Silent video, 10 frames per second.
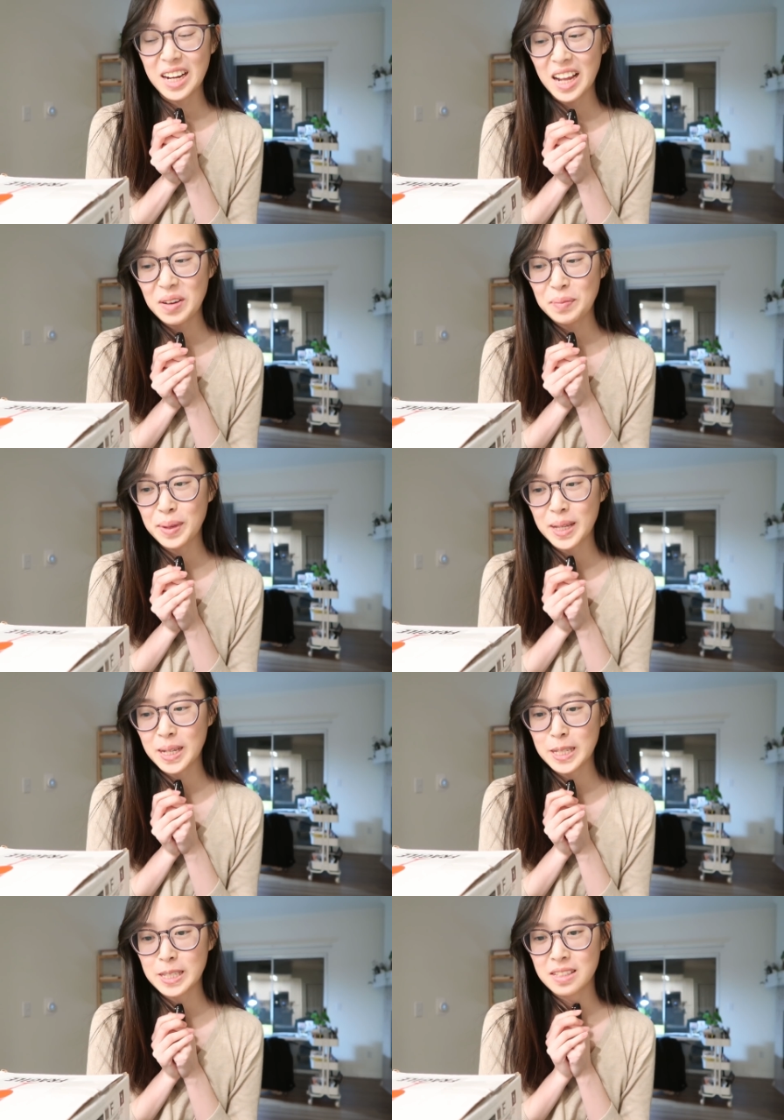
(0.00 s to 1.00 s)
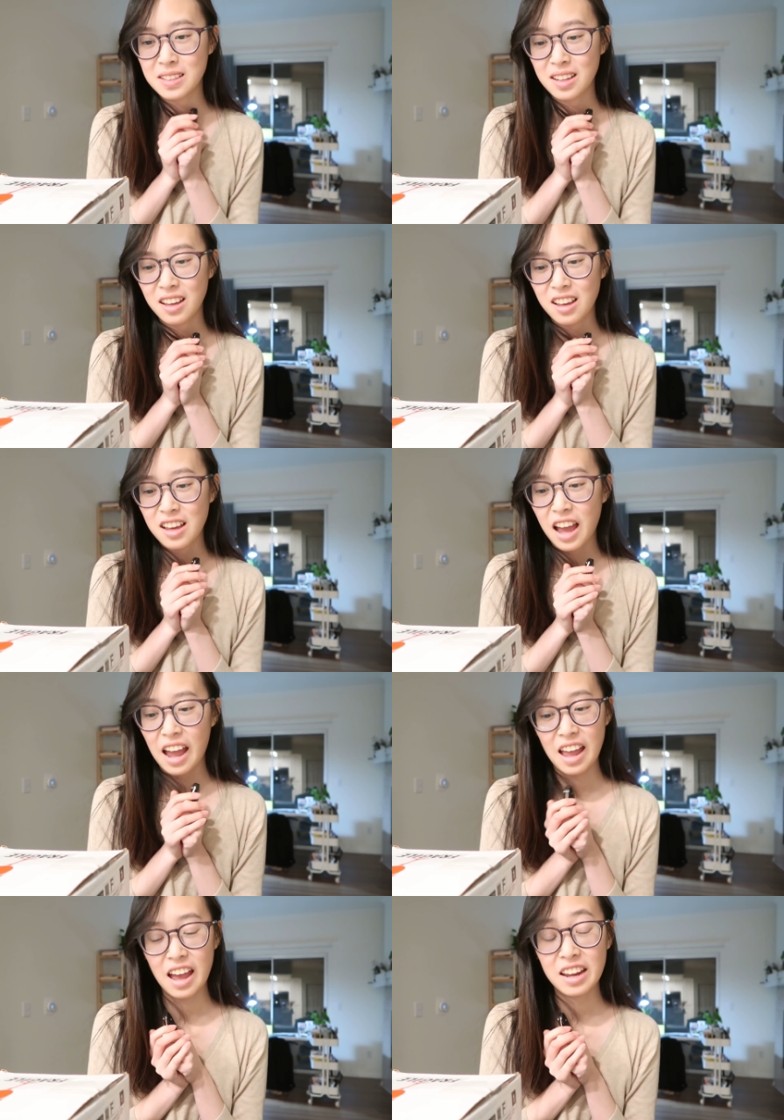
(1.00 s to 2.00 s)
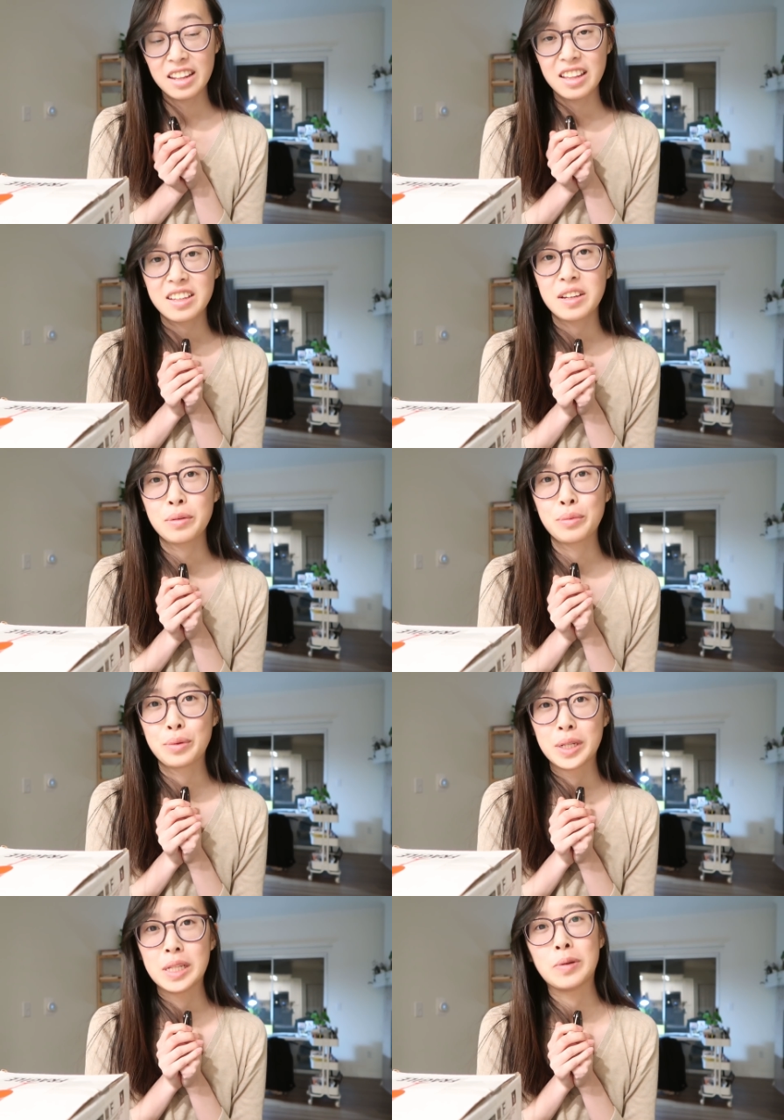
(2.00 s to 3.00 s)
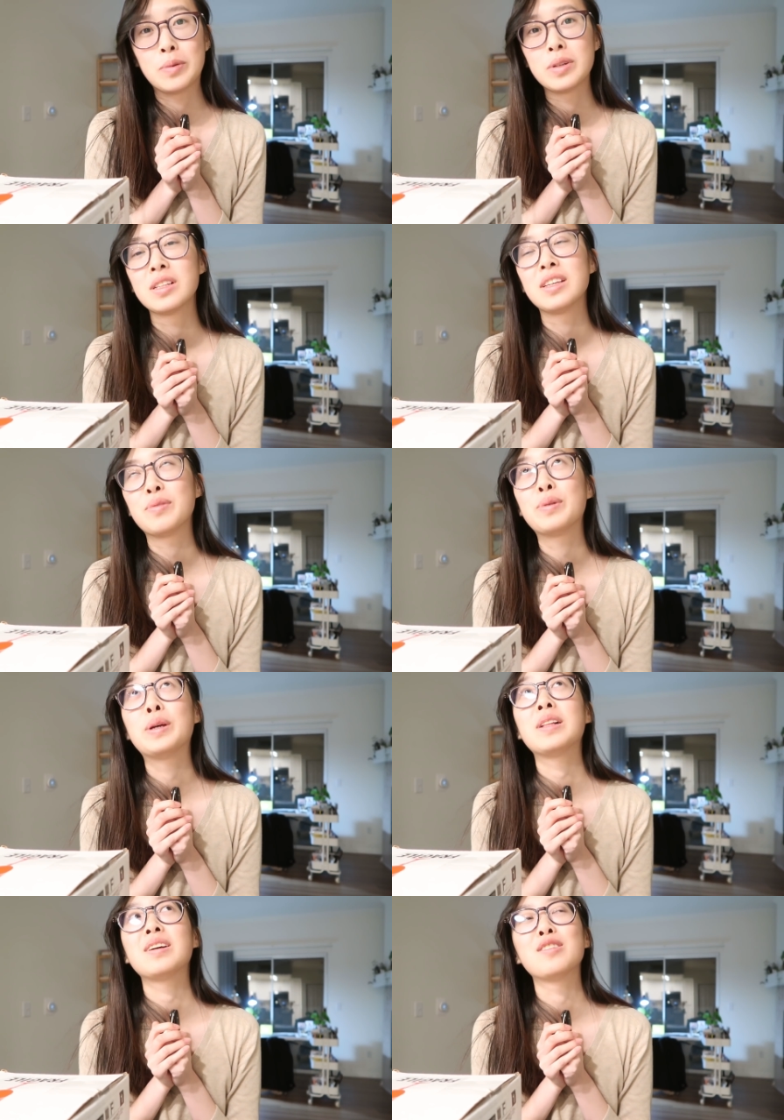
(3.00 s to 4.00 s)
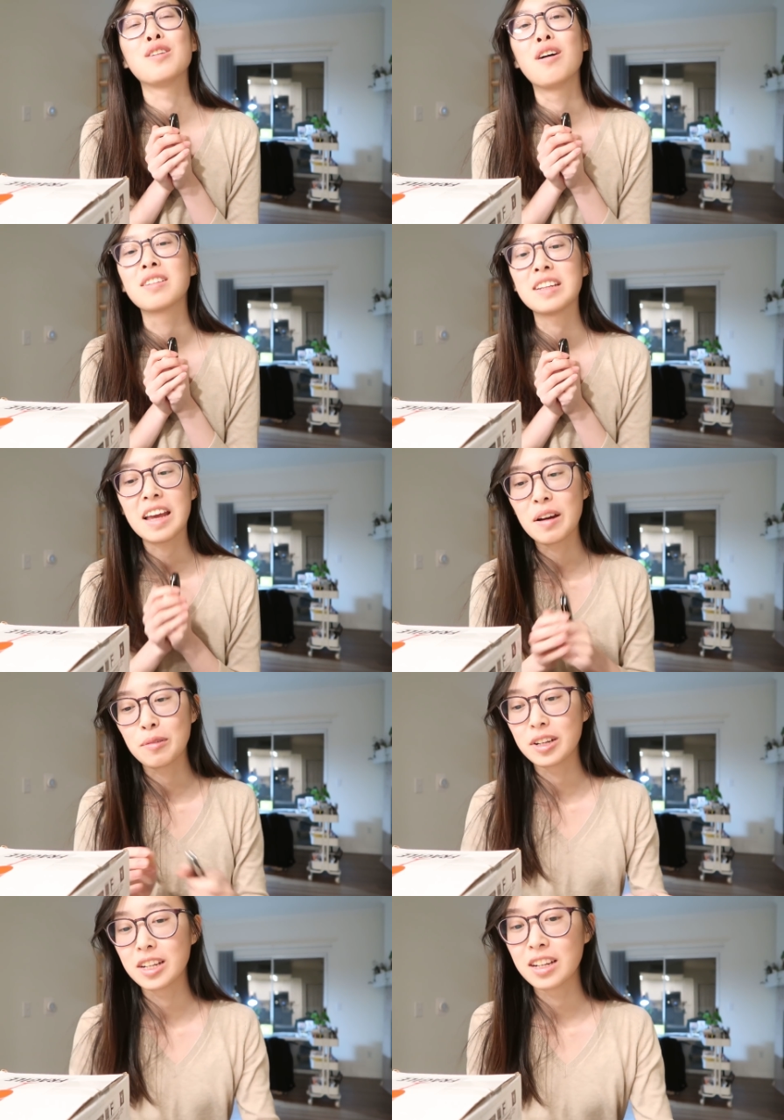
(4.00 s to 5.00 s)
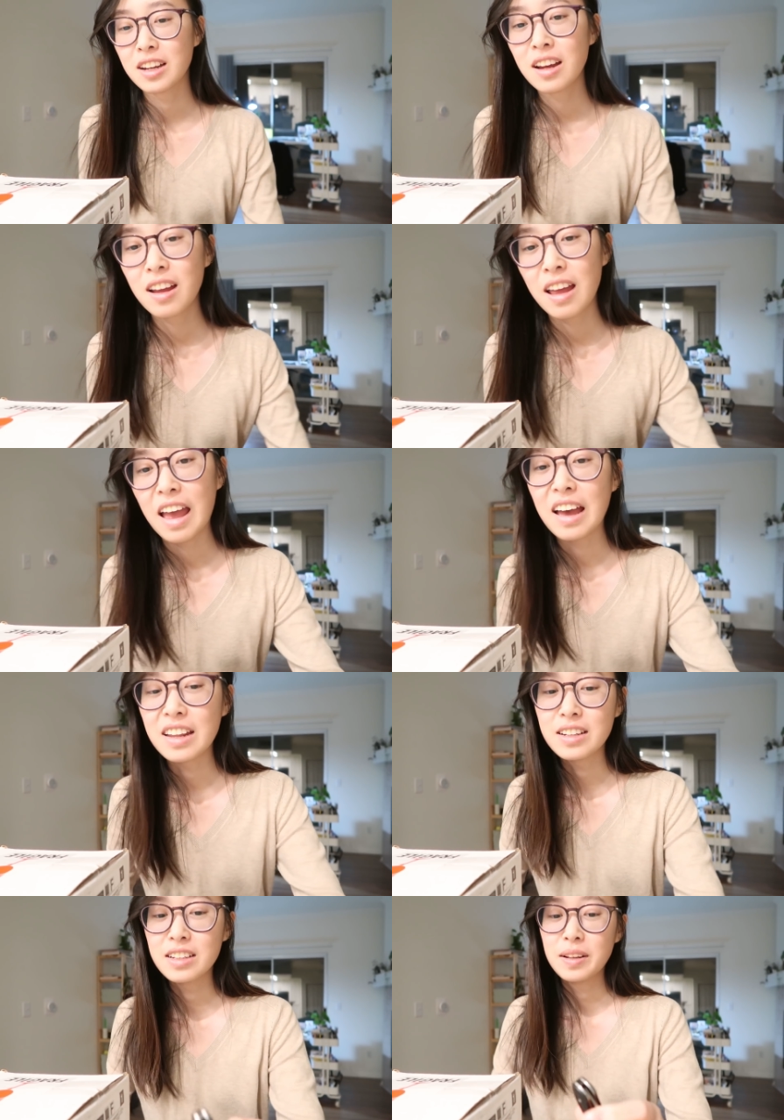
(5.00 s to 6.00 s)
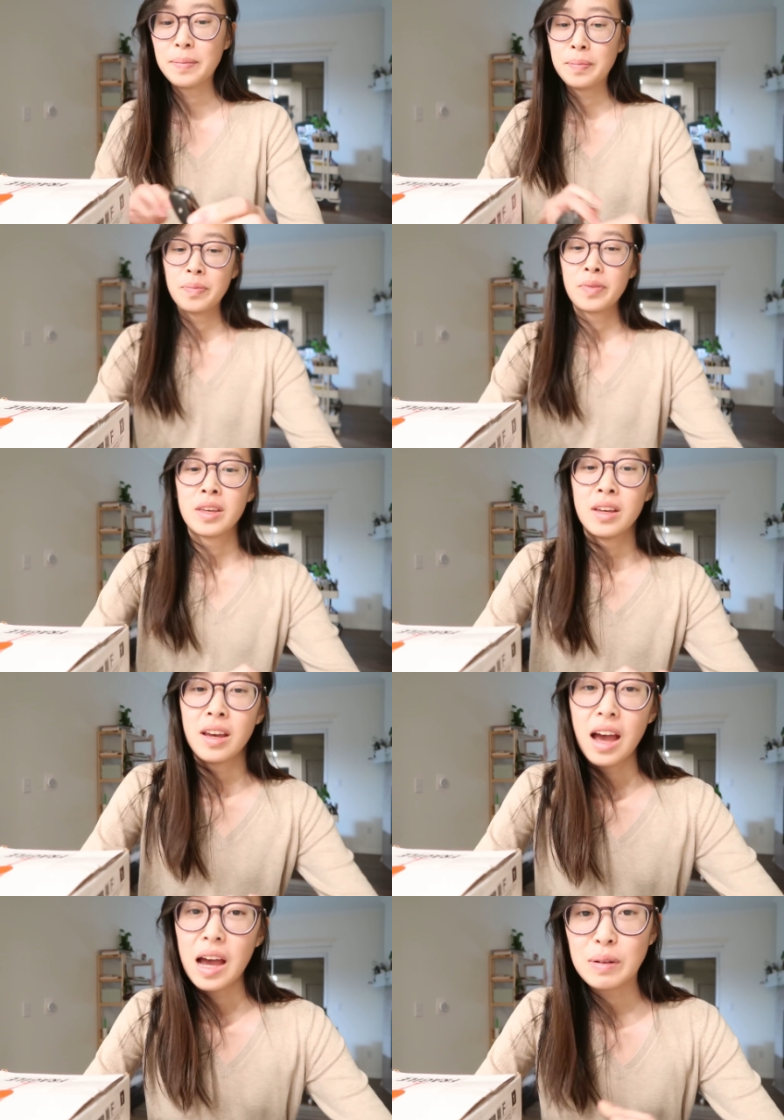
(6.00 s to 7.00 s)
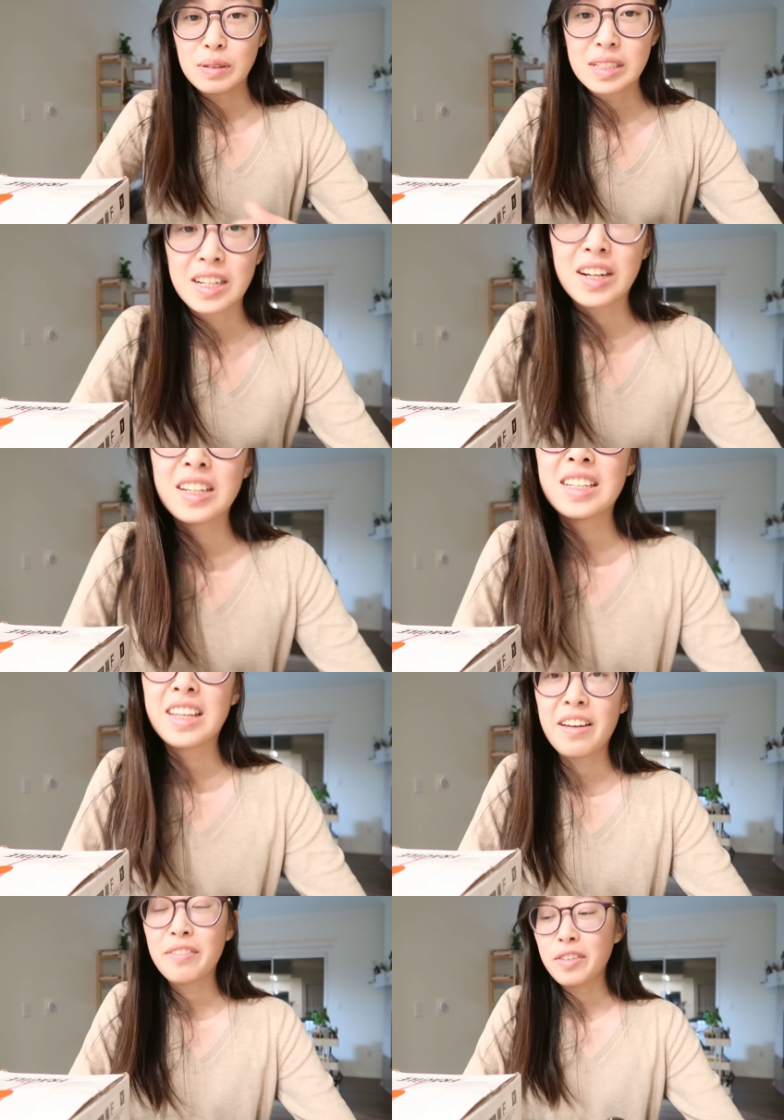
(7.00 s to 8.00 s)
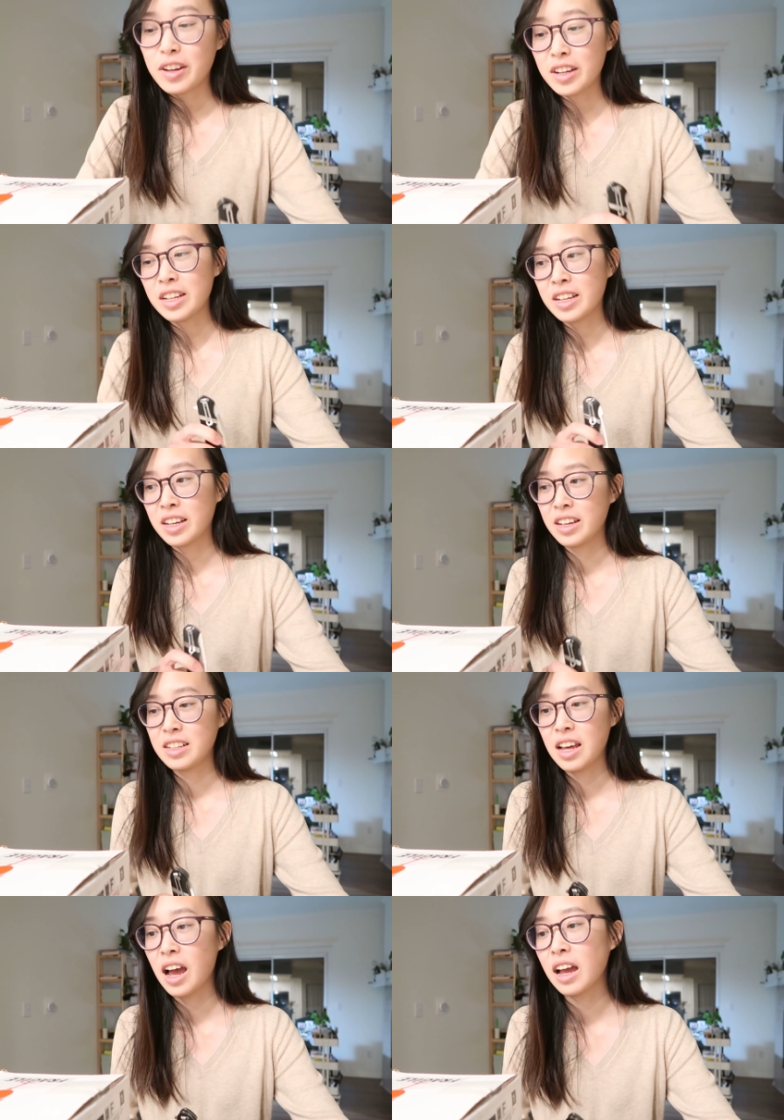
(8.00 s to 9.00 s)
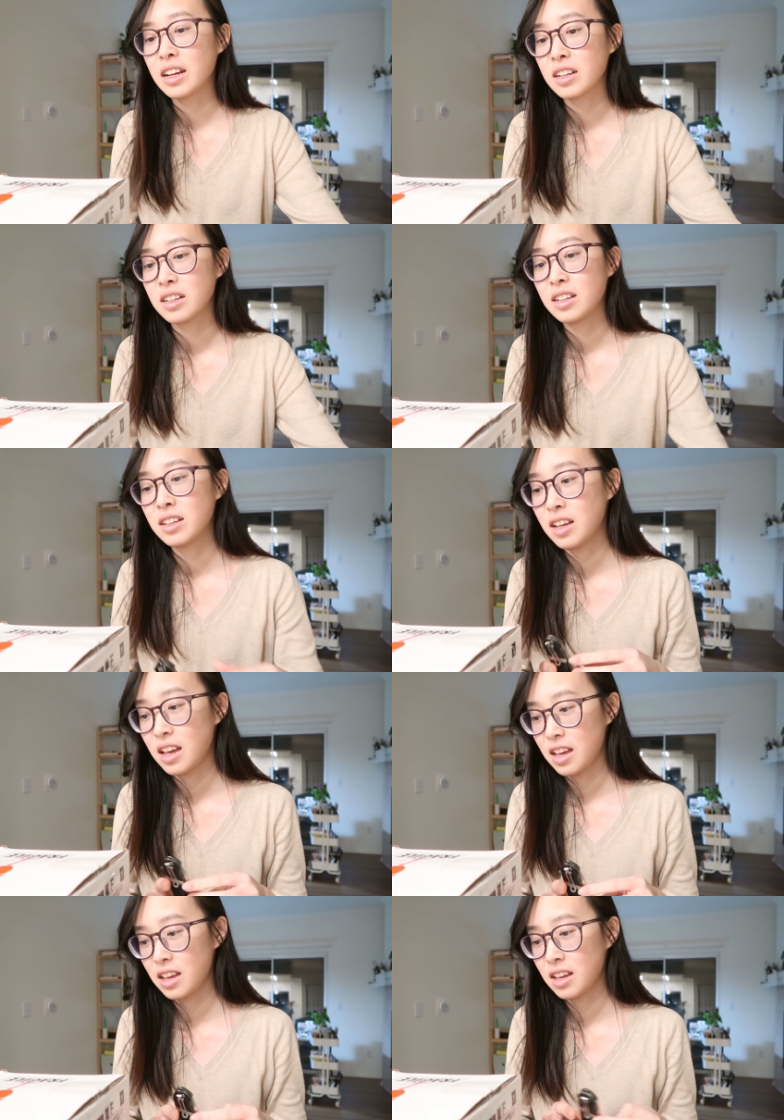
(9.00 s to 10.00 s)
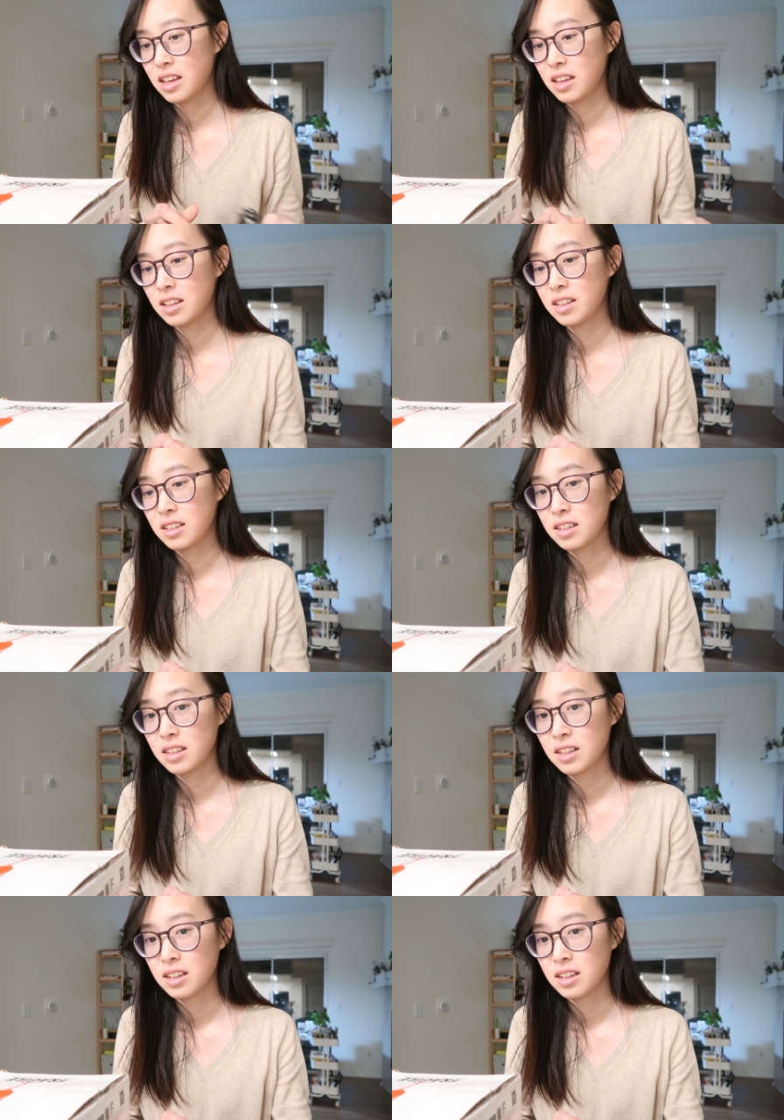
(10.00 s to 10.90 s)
right now because I had like a really, really, really long day at work, and I was starting to get very tired and